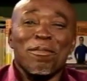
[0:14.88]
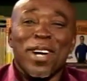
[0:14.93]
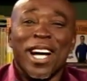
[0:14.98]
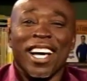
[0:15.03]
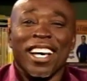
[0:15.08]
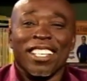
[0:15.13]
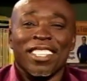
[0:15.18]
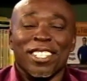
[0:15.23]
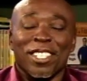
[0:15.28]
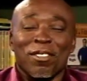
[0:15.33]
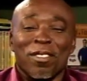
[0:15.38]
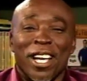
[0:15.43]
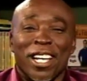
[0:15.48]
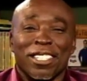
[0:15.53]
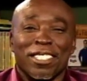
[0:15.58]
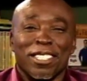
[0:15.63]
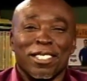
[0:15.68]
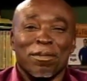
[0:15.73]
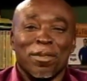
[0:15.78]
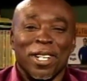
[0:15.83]
back to the
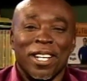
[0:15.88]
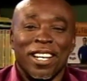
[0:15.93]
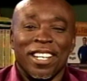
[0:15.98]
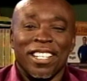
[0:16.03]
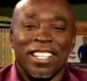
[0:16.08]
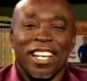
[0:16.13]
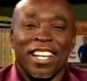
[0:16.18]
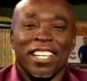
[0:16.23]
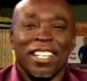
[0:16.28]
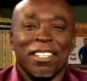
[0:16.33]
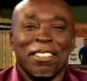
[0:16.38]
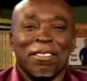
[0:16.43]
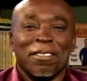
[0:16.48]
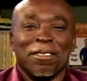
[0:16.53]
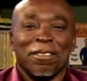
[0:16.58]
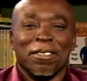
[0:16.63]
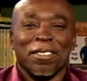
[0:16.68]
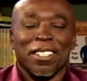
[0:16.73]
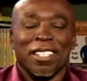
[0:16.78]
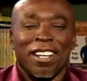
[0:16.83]
Writer's Block. I have
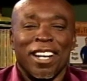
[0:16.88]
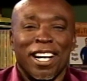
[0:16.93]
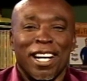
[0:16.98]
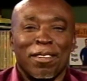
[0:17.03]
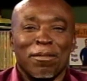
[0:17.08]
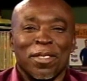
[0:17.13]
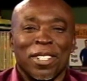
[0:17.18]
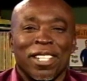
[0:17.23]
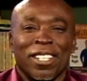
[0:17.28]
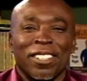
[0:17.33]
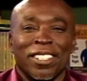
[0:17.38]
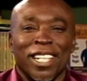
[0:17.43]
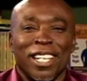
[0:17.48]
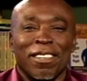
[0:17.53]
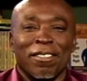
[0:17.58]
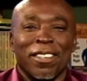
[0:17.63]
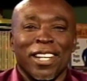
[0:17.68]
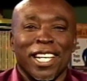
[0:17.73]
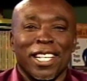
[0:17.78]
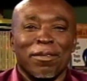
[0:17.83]
calmed down, I
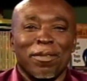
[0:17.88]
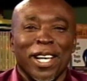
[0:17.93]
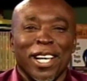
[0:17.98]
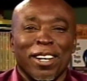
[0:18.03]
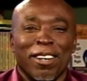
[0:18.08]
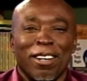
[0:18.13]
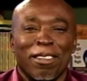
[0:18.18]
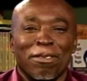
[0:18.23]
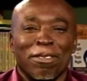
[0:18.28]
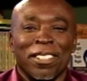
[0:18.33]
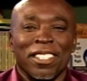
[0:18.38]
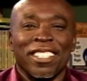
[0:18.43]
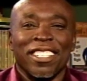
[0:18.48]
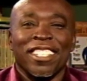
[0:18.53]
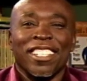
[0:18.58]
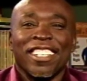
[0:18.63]
have had my coffee,